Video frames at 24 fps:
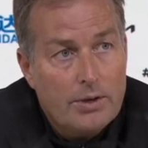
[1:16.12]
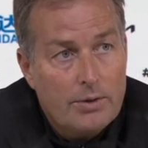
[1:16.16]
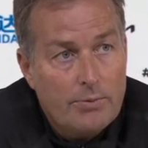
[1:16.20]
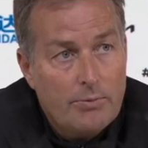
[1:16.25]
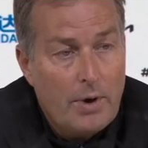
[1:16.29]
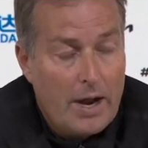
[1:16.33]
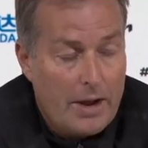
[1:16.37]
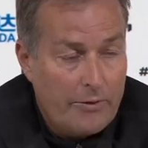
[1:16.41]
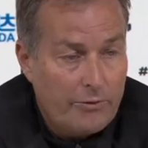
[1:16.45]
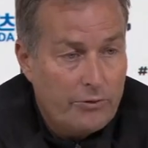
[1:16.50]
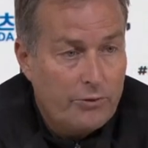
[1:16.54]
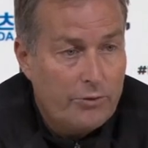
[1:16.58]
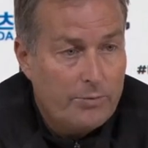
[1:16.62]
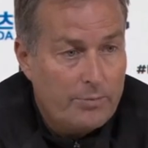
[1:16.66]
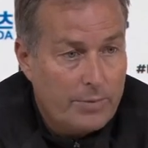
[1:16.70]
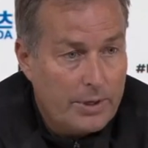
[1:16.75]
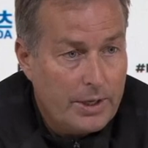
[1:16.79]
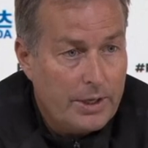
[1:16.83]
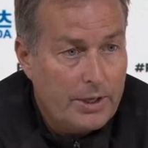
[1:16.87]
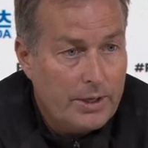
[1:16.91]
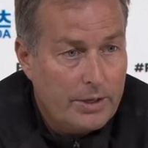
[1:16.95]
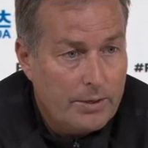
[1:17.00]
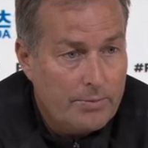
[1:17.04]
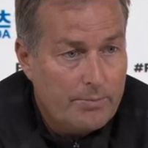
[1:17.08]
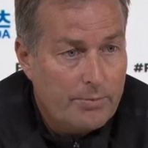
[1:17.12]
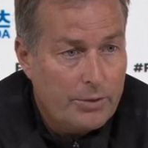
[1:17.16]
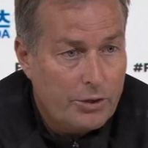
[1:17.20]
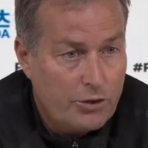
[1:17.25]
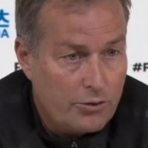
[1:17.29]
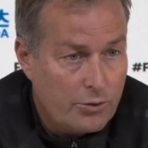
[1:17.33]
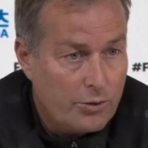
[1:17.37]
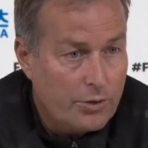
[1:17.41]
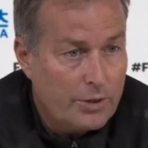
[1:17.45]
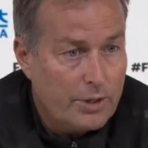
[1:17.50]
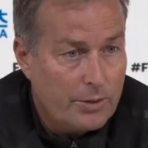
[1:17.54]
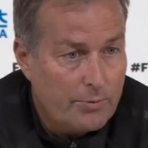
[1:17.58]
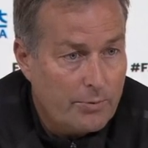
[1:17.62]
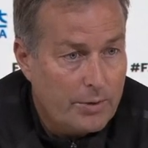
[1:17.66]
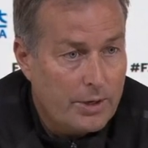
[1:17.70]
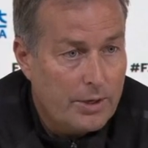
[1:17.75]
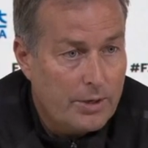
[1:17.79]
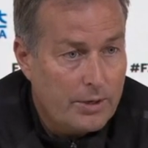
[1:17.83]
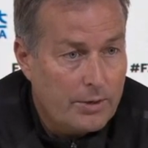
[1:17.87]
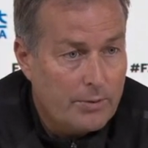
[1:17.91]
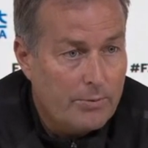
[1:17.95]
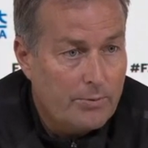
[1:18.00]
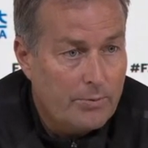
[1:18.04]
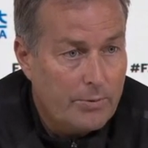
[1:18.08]
we have to be sure that
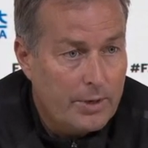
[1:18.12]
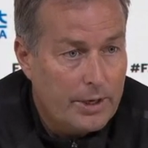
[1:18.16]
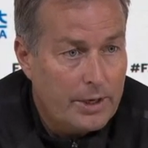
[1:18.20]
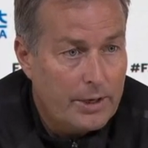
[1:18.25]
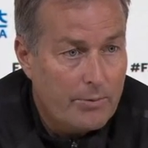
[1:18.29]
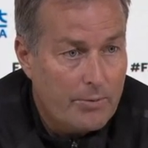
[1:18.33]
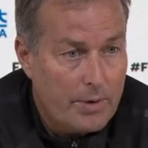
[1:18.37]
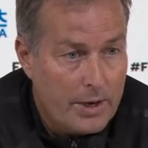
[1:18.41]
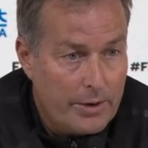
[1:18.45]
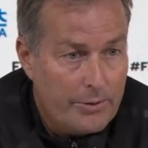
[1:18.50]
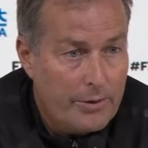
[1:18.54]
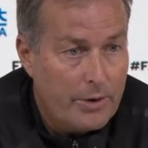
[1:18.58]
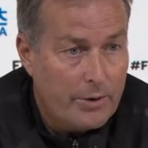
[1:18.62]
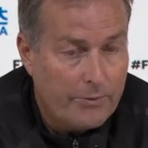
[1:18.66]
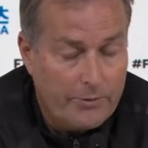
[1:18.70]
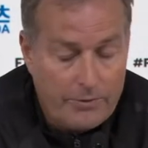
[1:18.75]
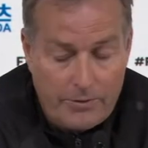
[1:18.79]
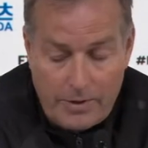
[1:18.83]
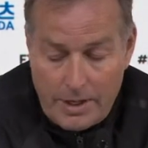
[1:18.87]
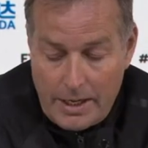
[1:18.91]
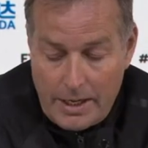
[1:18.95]
we're aware of.